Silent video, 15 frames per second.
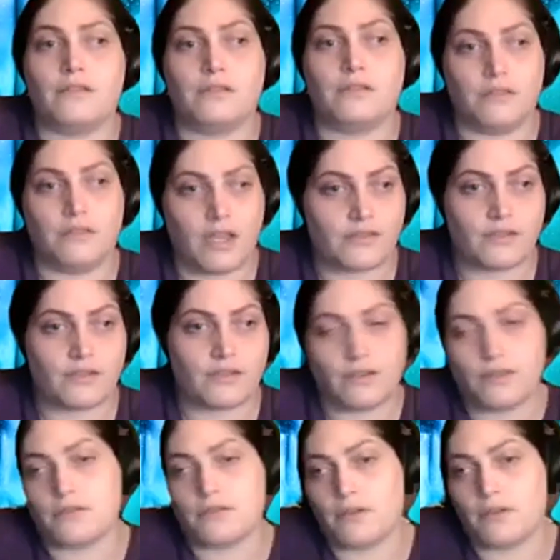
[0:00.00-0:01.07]
that's
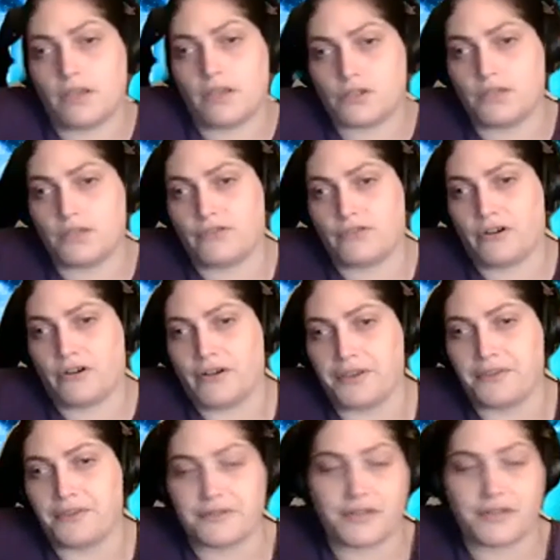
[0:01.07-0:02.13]
another issue for
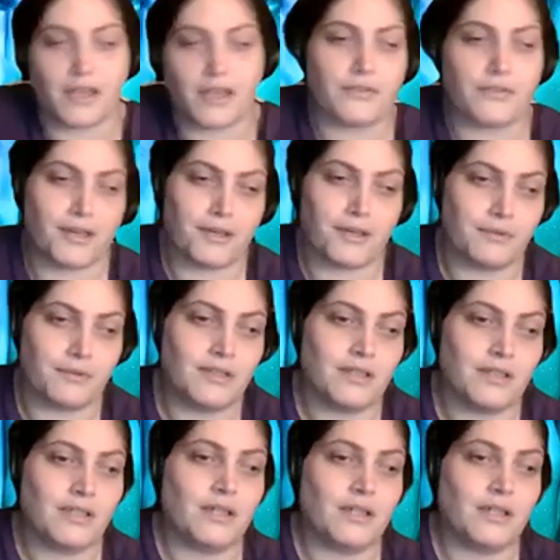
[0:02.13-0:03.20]
another day, though.
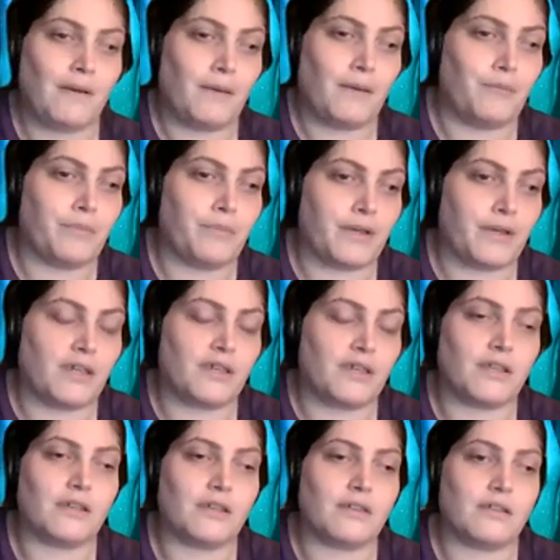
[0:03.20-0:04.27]
But
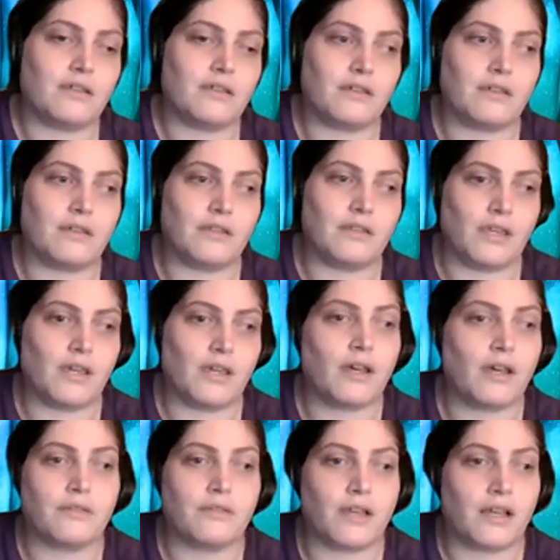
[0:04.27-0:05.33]
yeah,
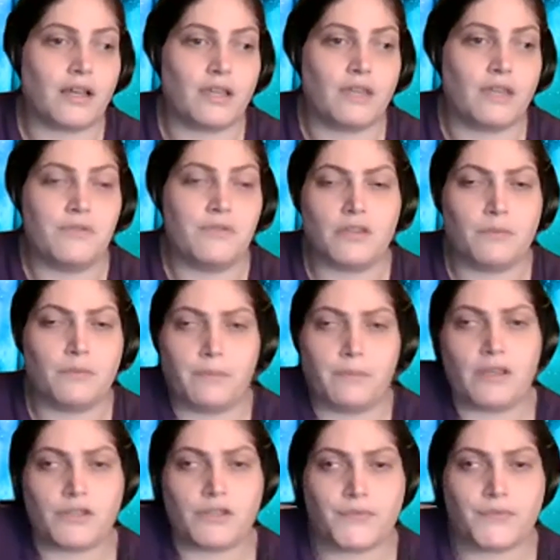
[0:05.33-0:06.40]
even to my
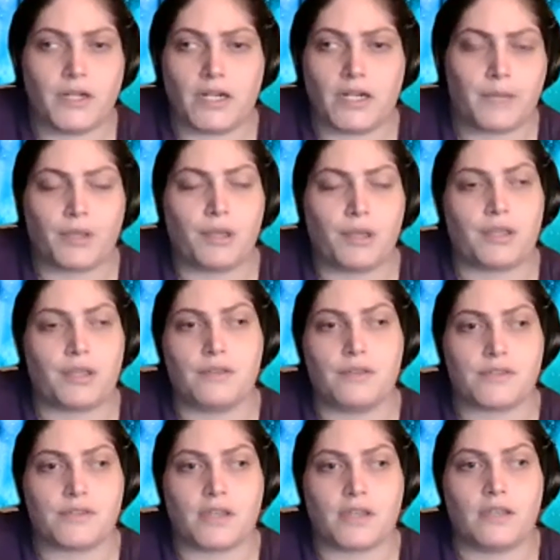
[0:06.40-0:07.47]
best friend, I'm not going to
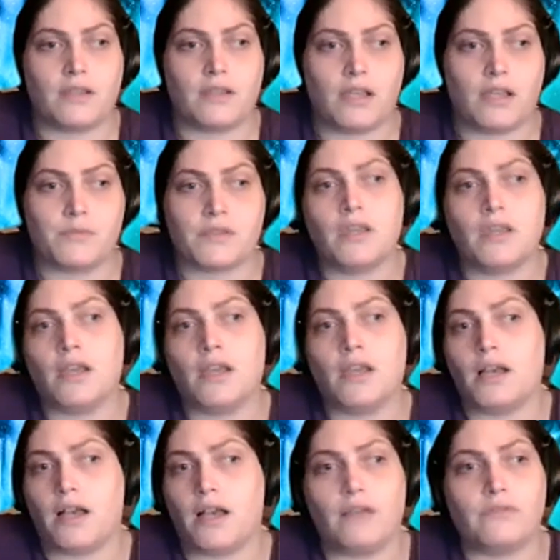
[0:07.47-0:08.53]
say names.
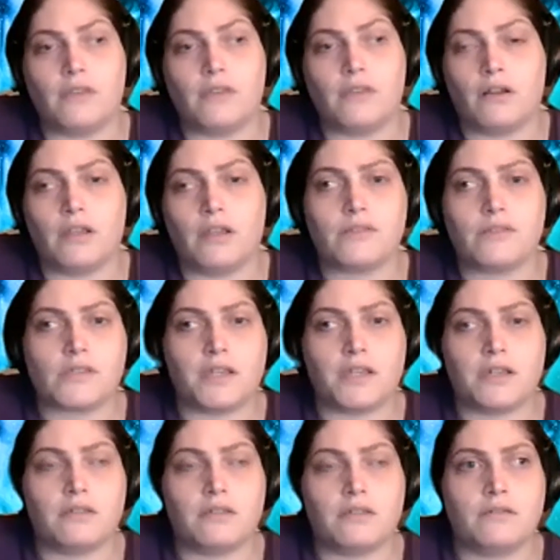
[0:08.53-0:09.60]
I've not
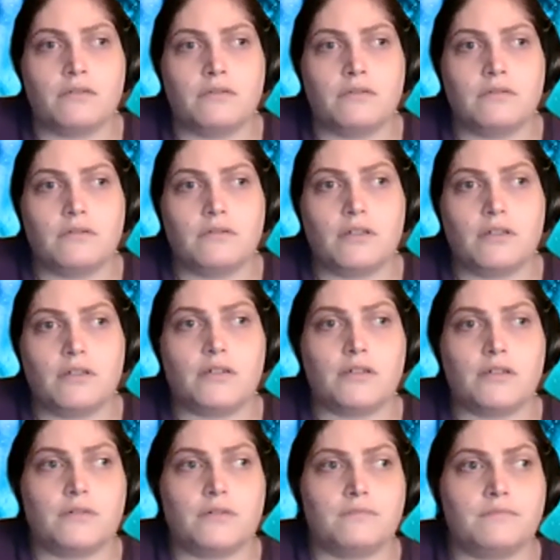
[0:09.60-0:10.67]
said
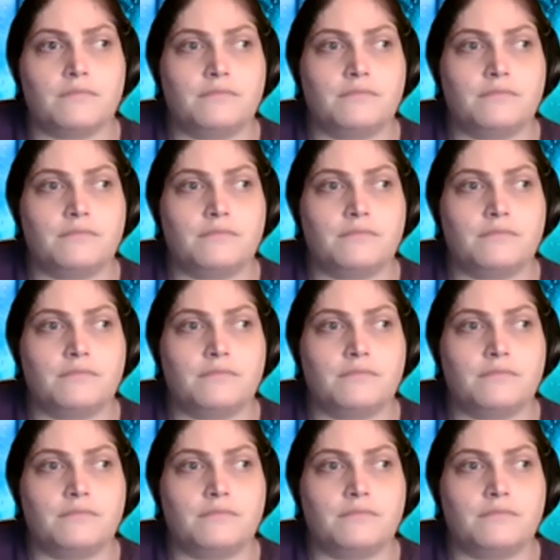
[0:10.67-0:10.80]
um,